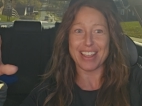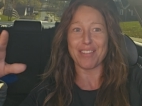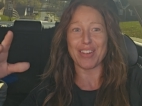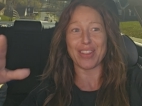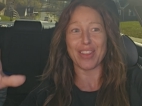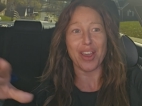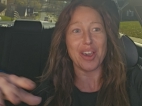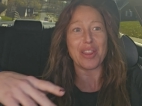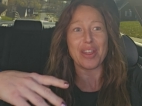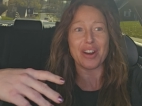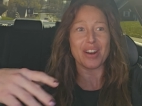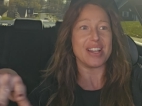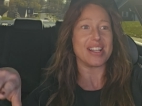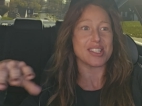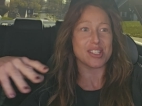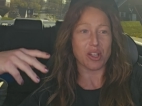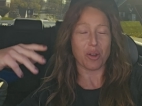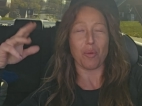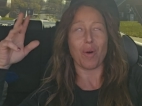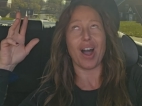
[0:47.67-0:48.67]
Even though there
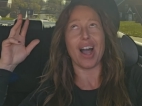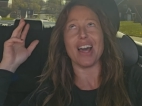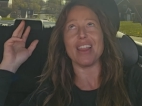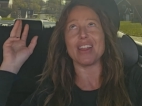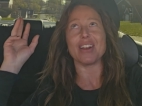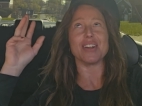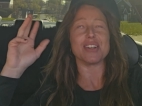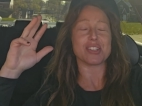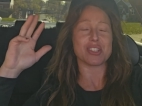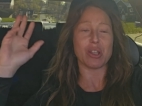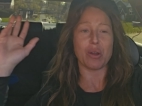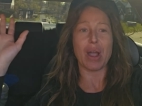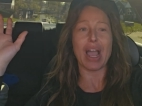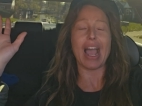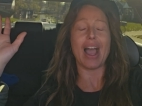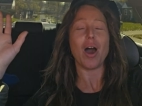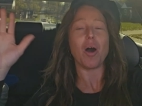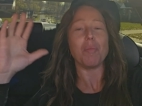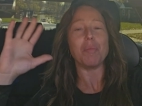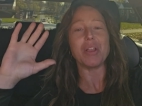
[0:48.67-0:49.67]
is no why, there is no
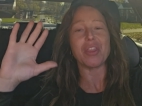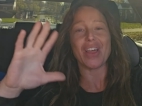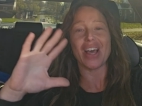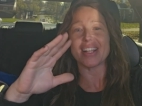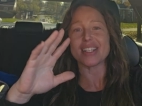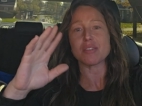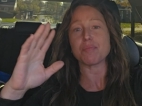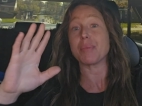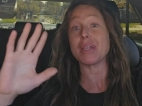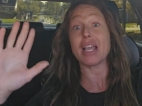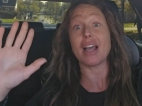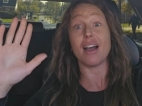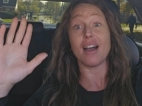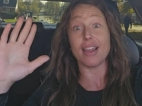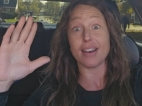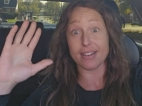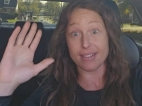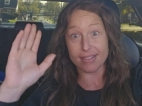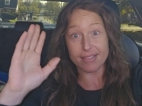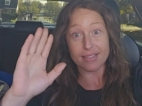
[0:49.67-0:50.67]
how, but that's
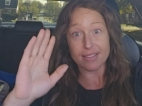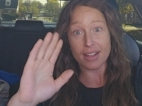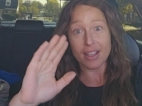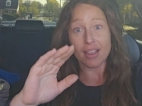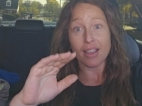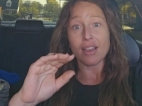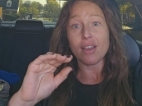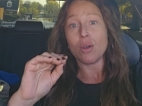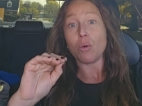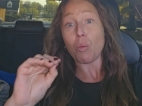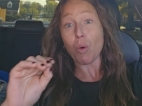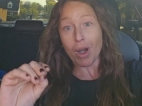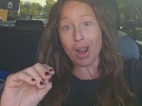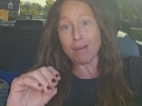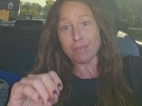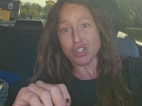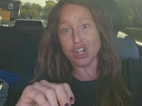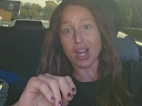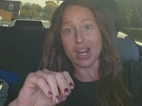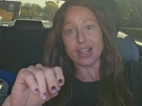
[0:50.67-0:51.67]
beyond what
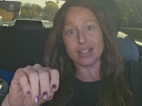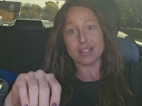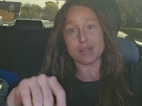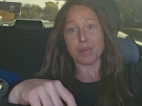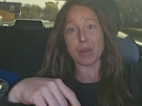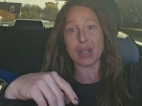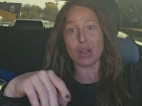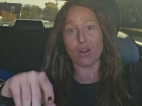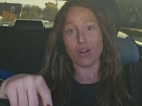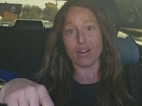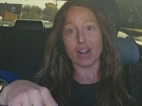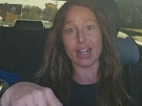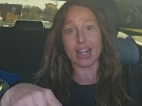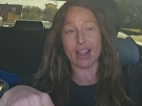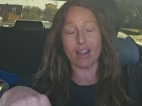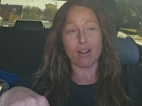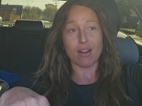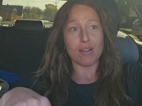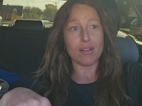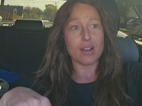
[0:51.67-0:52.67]
I'm trying to speak on right
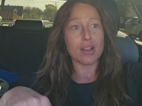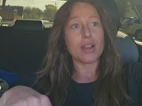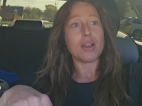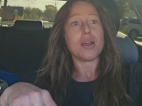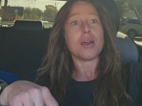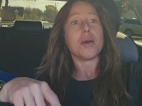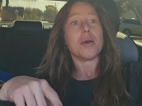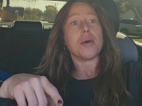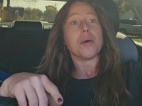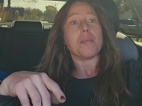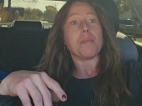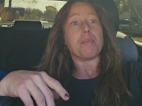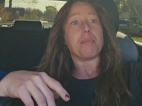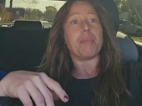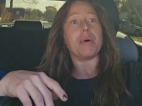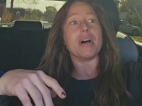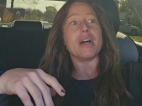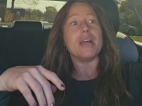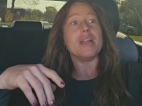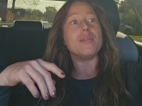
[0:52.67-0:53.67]
now.
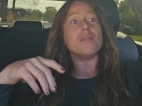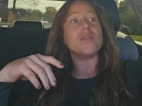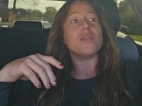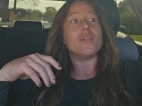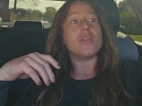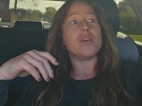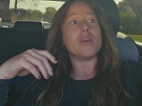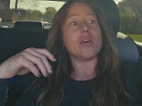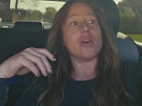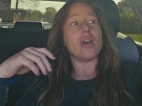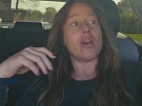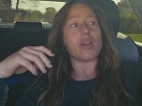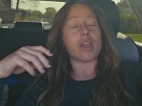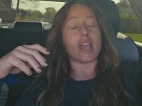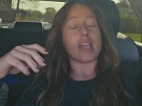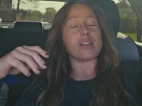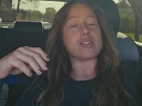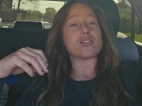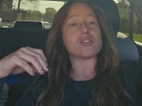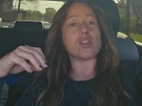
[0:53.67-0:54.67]
But
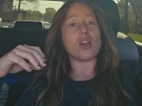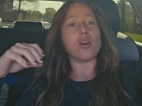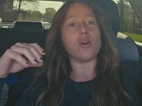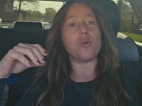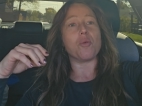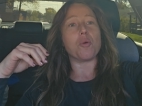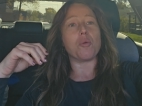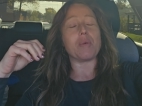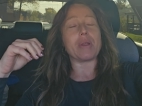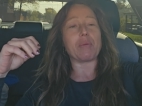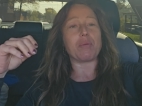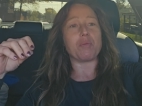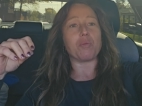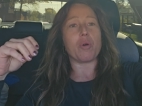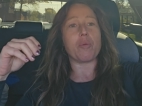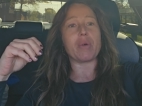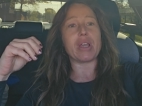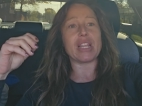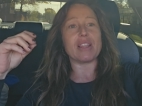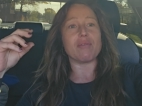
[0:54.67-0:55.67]
okay, so when we
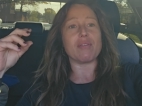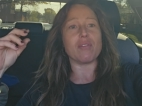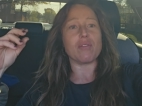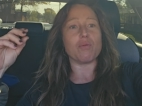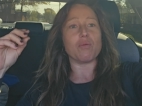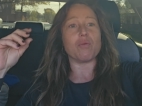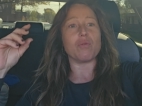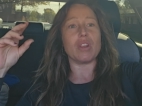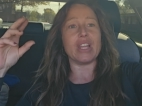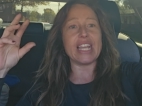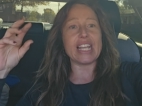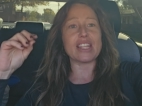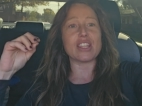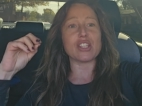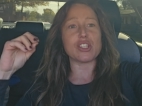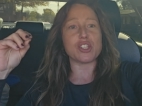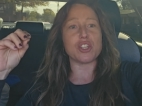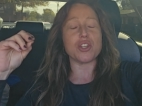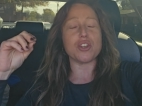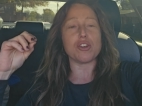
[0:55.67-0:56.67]
when we link
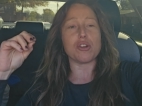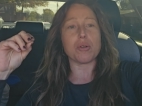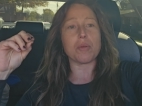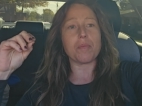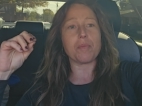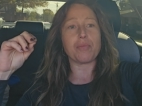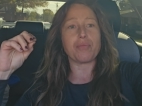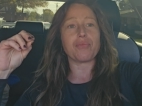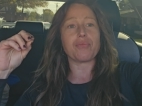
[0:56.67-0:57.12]
the two,